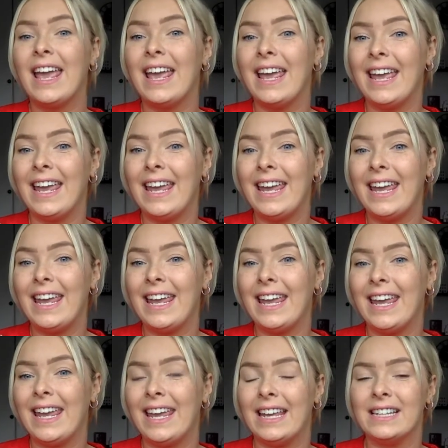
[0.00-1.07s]

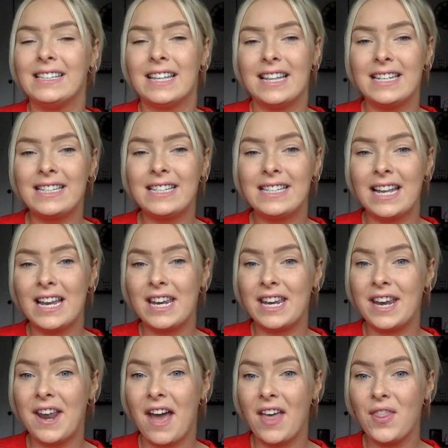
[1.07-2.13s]
E. So this is
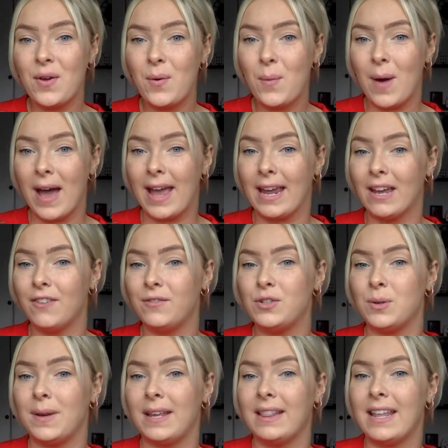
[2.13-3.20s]
another way of
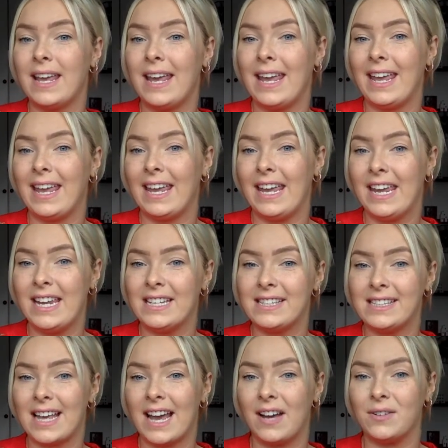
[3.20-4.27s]
doing the E
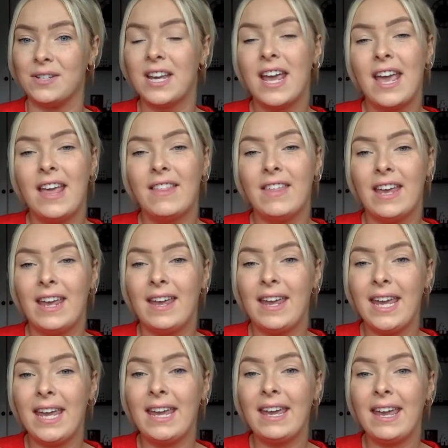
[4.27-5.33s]
sound. The
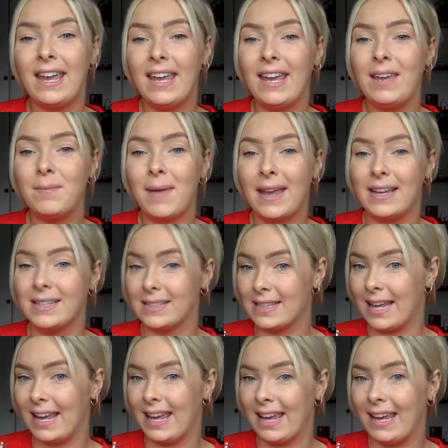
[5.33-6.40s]
E makes
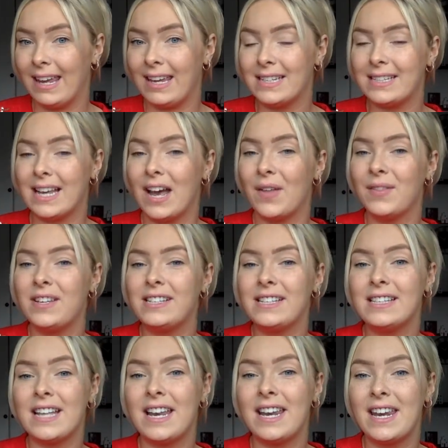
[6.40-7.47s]
the E sound. This
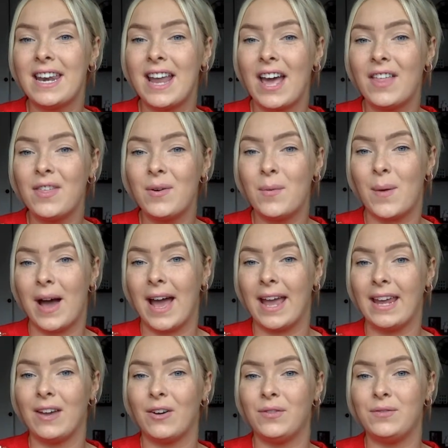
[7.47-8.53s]
is another
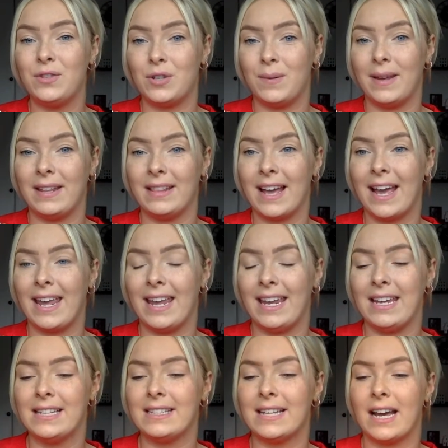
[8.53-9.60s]
way of doing that
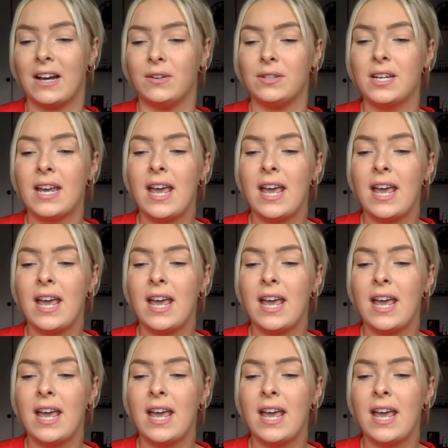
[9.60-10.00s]
E sound.